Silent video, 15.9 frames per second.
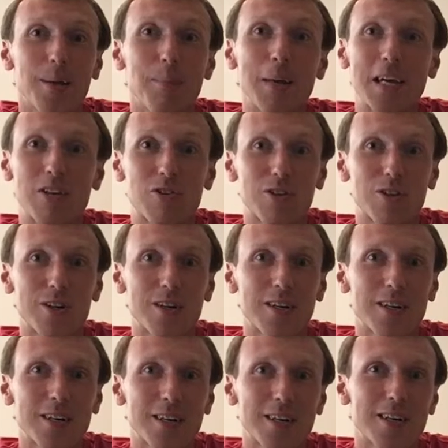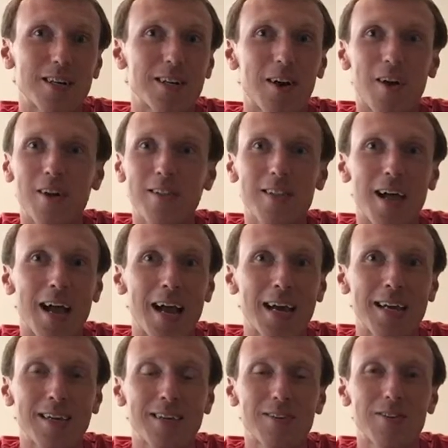make sure you're
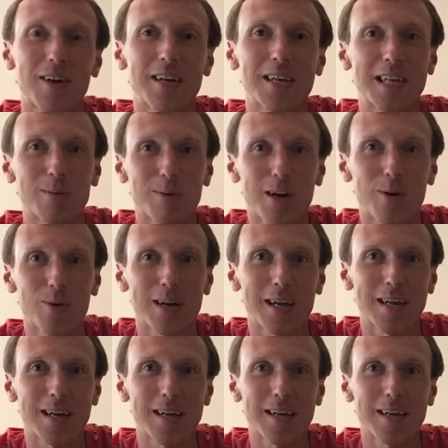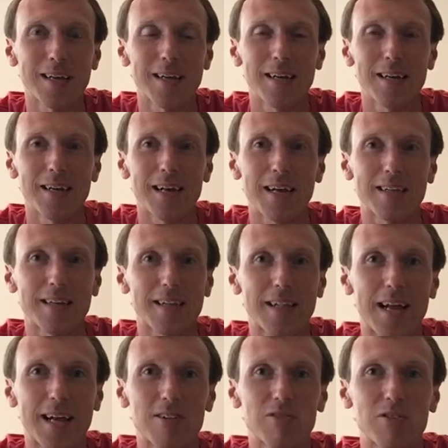online trying to get them right away. I think
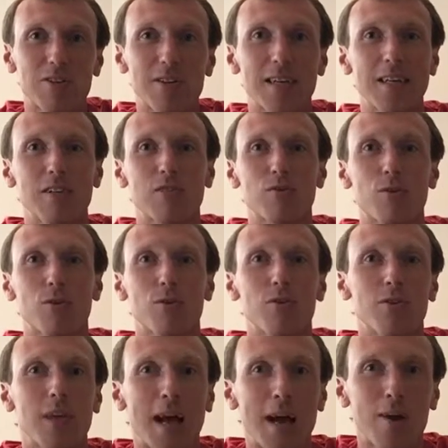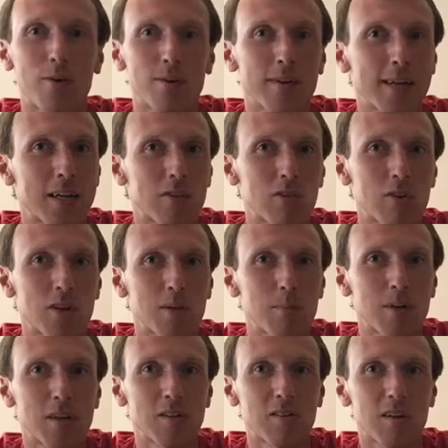last year they sold out in like 30
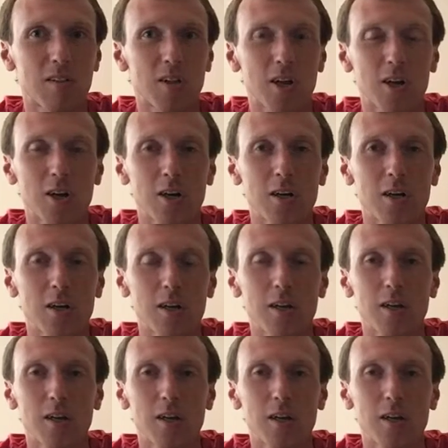minutes, I thought I heard.